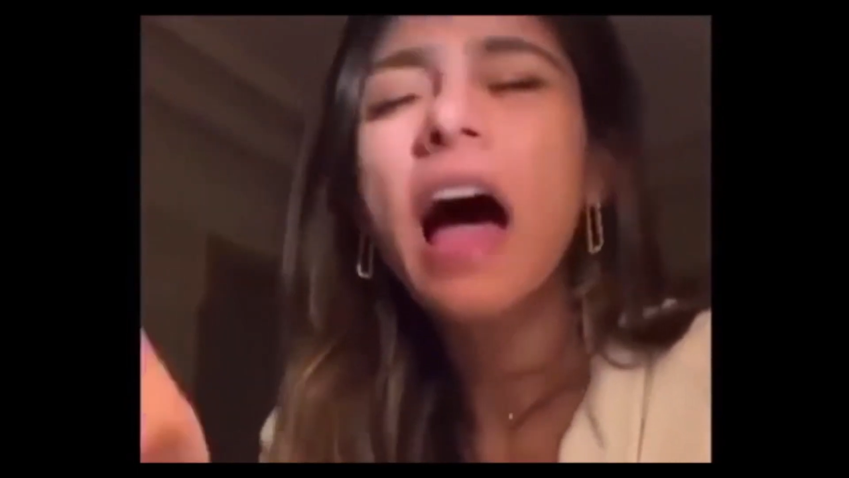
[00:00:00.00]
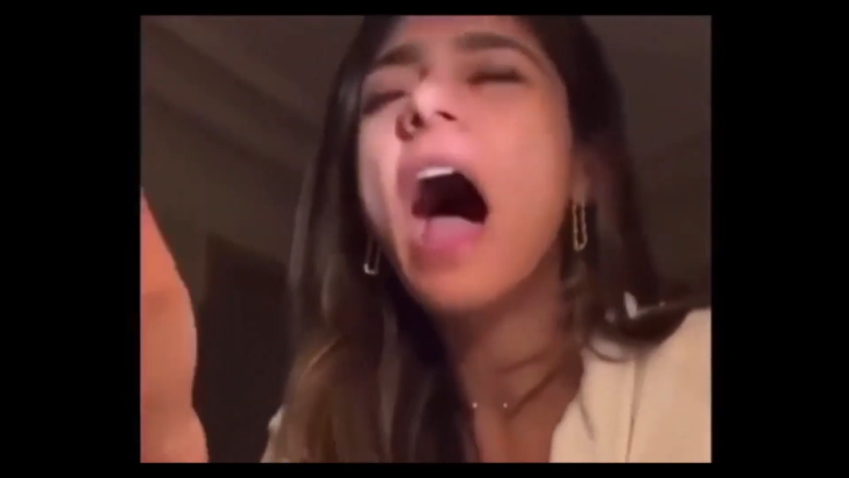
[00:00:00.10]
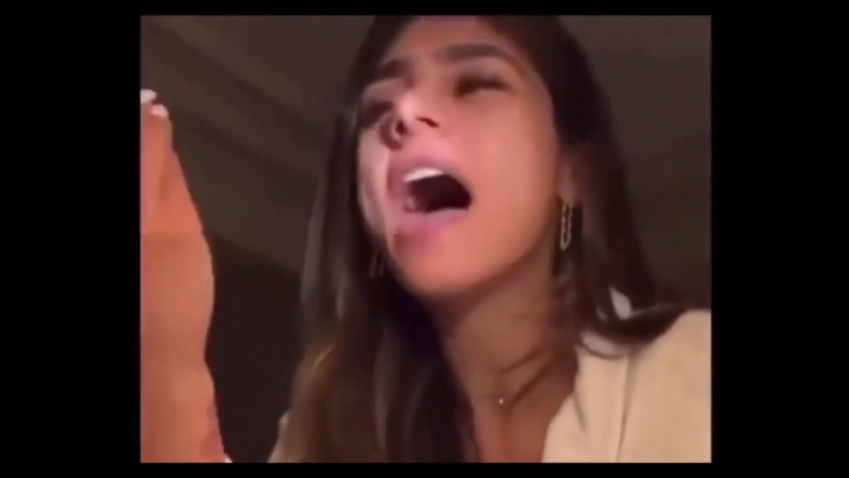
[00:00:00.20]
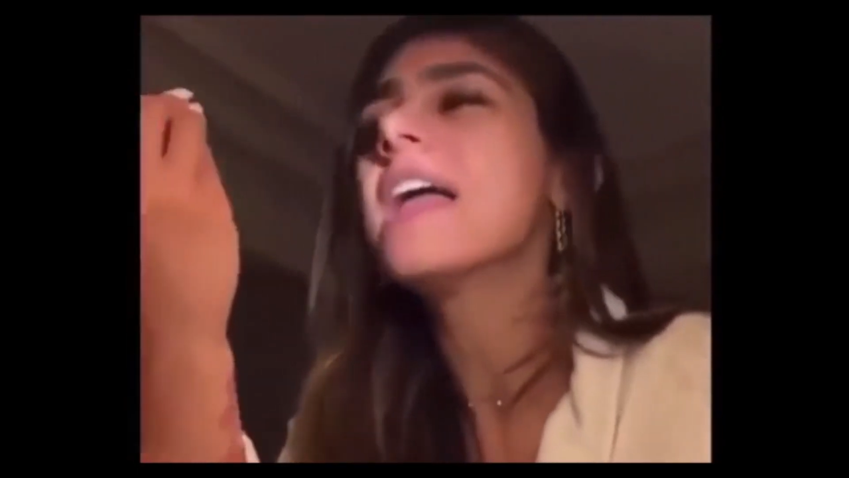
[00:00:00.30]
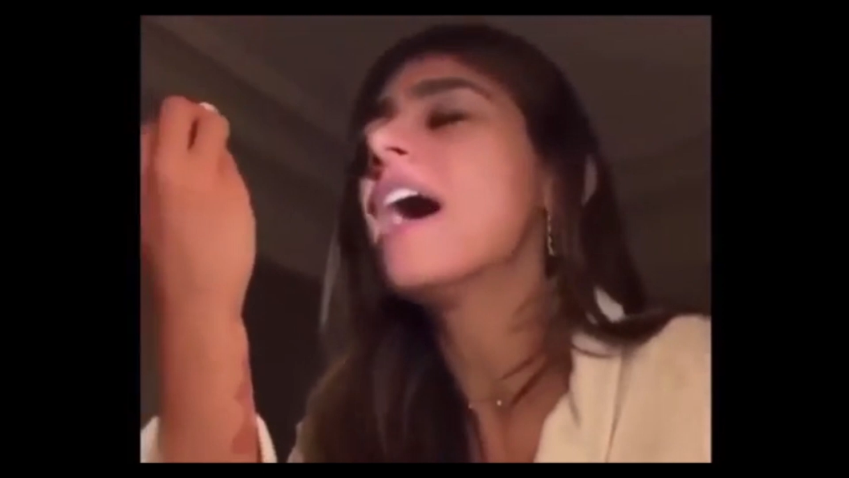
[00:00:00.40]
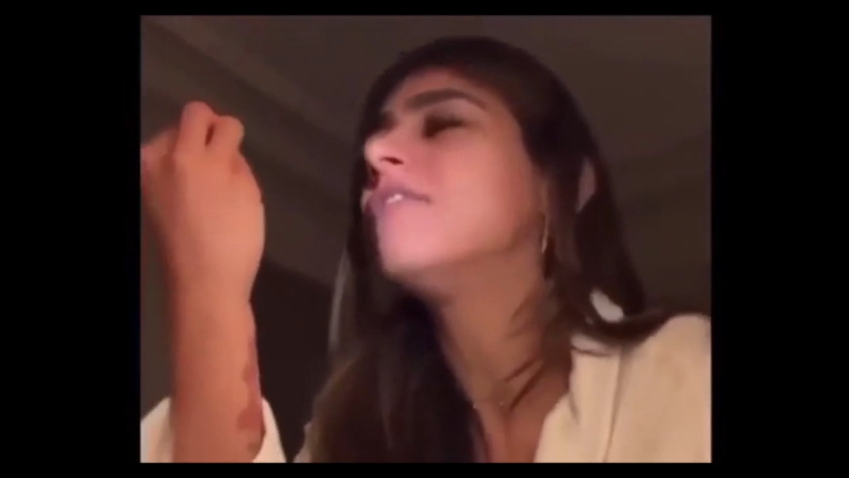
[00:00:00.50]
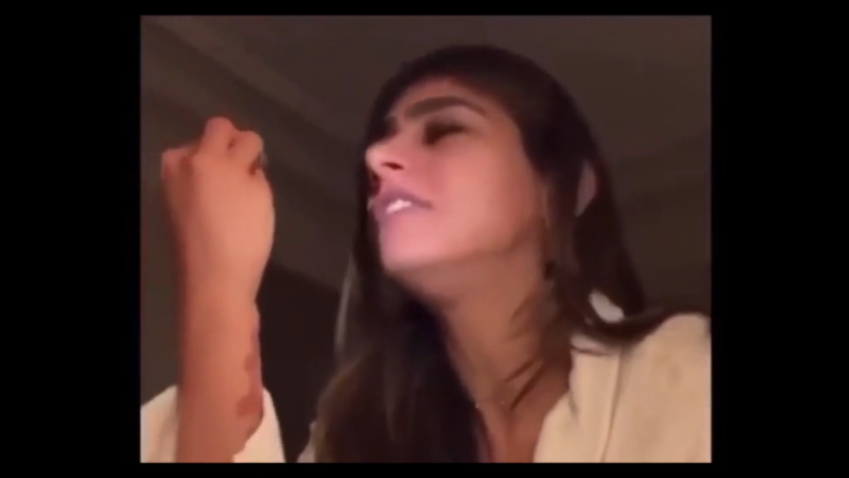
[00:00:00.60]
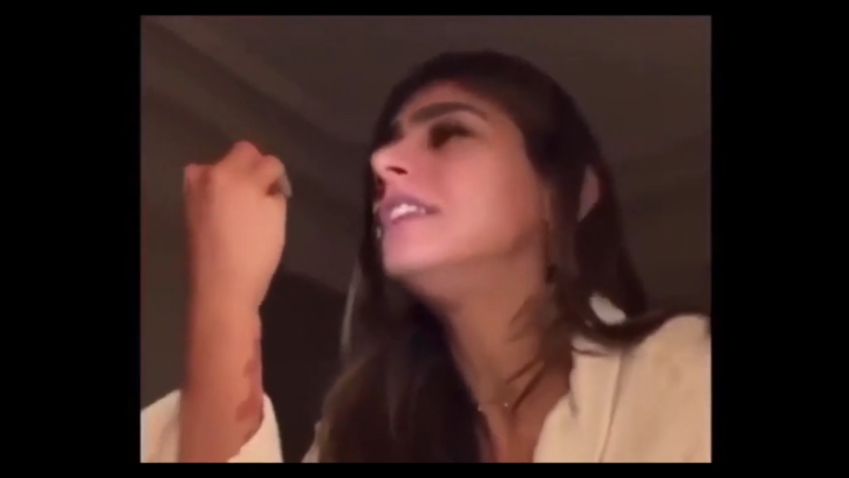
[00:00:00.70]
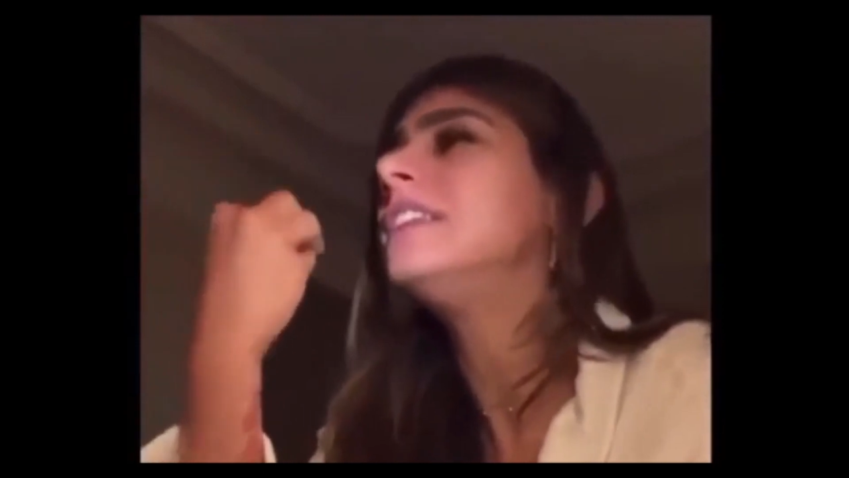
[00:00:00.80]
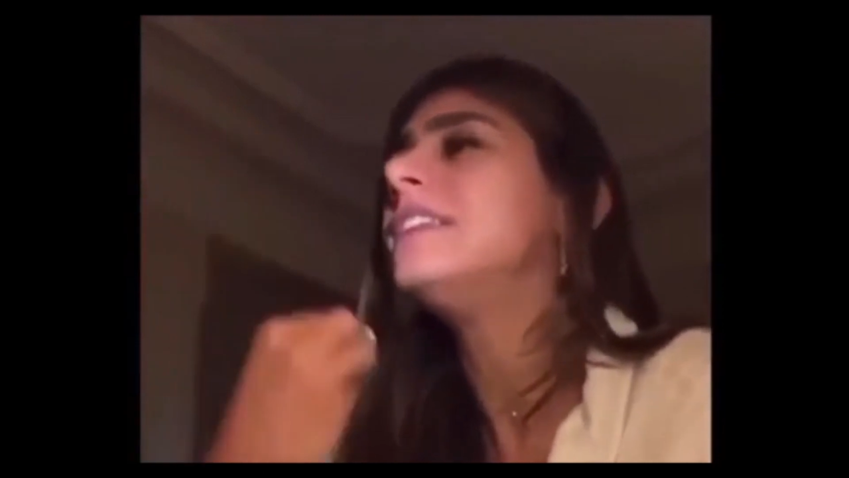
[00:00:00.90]
I have
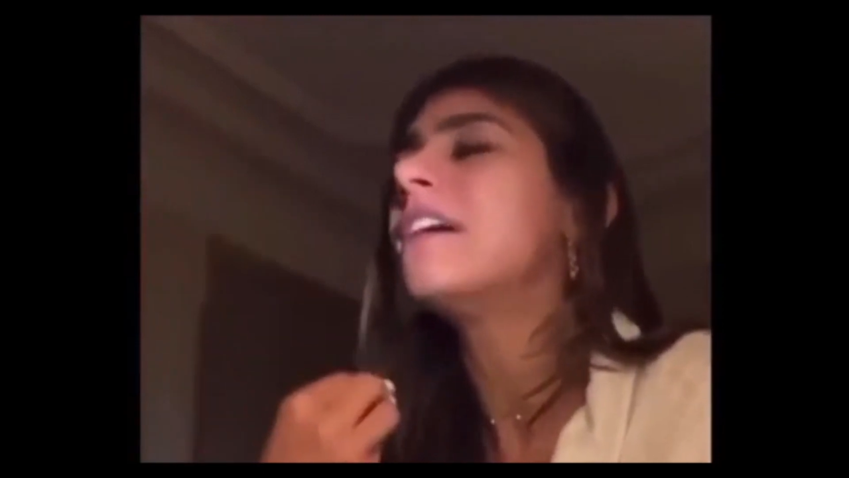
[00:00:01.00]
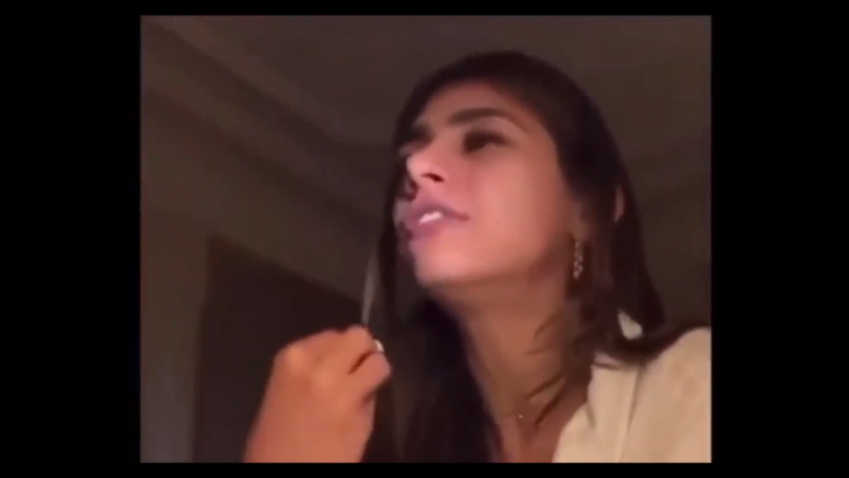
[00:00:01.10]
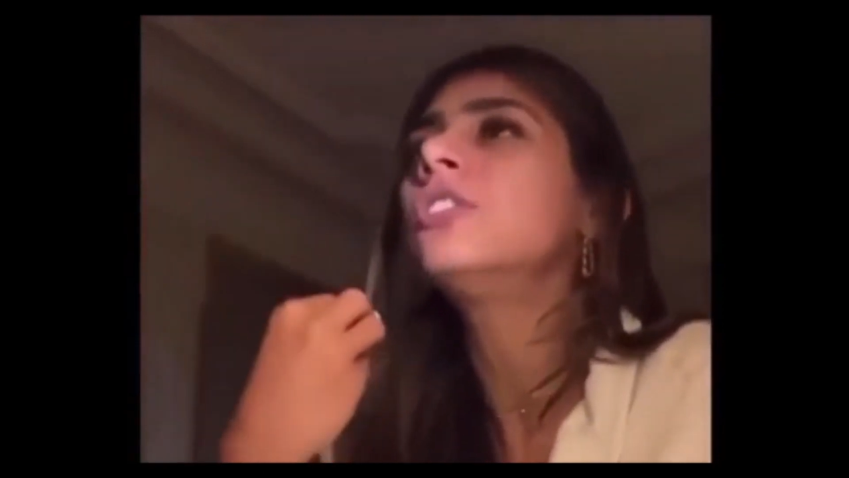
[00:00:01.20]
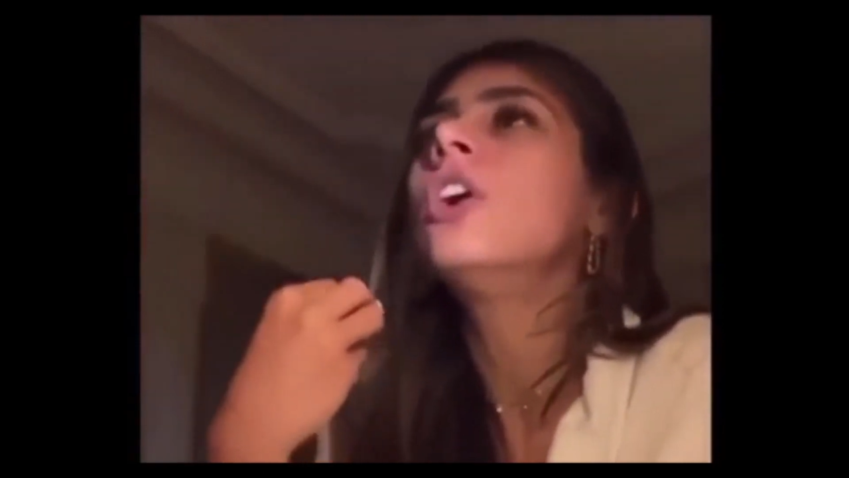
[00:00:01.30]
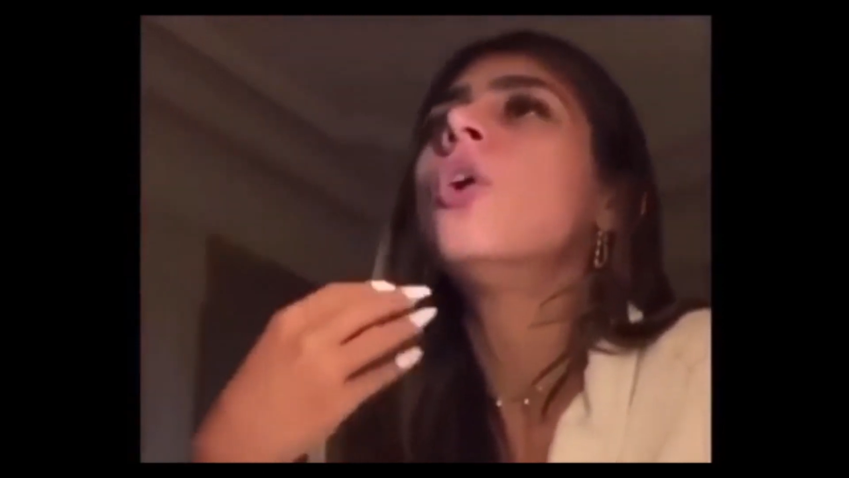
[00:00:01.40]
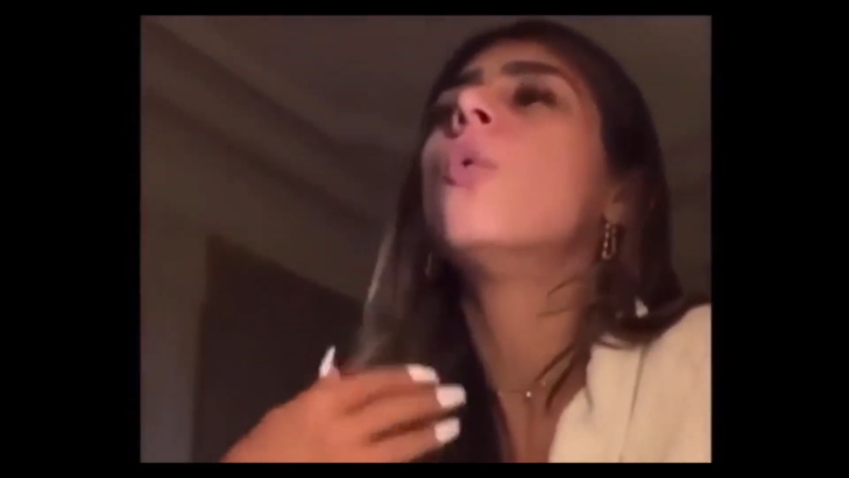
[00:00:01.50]
never